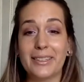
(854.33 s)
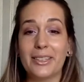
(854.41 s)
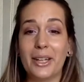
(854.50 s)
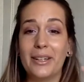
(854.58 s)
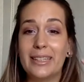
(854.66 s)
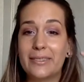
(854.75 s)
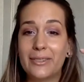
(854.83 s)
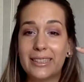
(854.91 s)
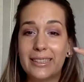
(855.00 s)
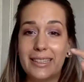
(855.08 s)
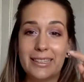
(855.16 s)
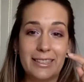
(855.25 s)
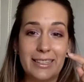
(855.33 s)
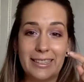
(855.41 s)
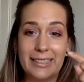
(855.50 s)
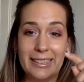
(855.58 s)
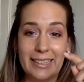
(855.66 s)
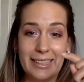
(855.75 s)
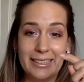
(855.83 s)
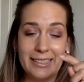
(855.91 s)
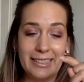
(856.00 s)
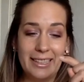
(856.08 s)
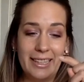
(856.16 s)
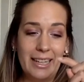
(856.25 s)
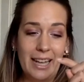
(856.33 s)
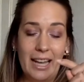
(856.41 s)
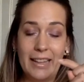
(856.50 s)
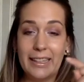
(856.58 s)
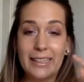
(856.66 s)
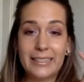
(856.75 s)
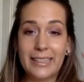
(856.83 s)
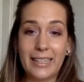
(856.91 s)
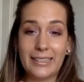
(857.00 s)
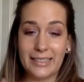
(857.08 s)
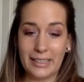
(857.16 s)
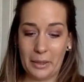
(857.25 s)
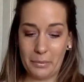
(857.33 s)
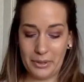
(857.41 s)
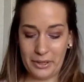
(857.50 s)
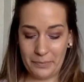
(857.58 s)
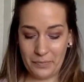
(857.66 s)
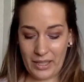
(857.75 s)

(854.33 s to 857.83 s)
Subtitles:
So it was literally this, I think, 10 steps.